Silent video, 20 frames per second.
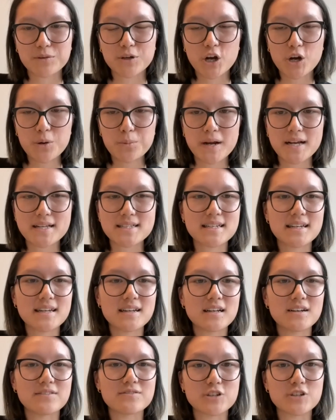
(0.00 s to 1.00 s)

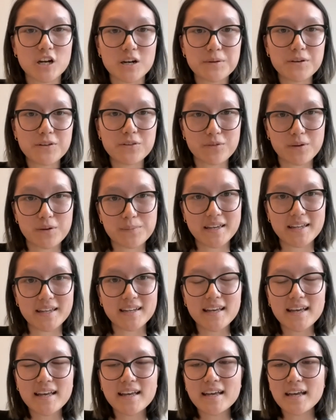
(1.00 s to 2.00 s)
co-president of Dartmouth Women
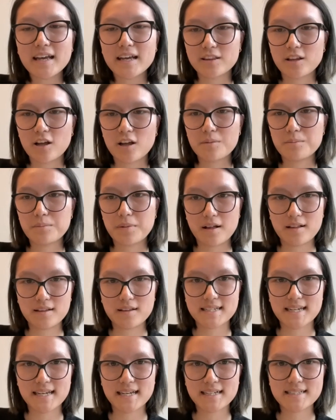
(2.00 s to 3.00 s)
in Law and
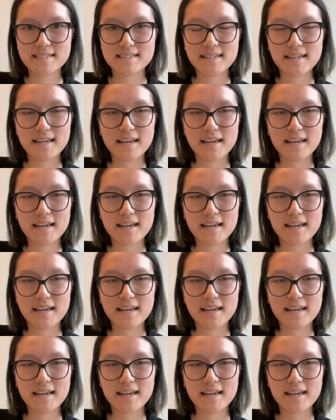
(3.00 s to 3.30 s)
Politics.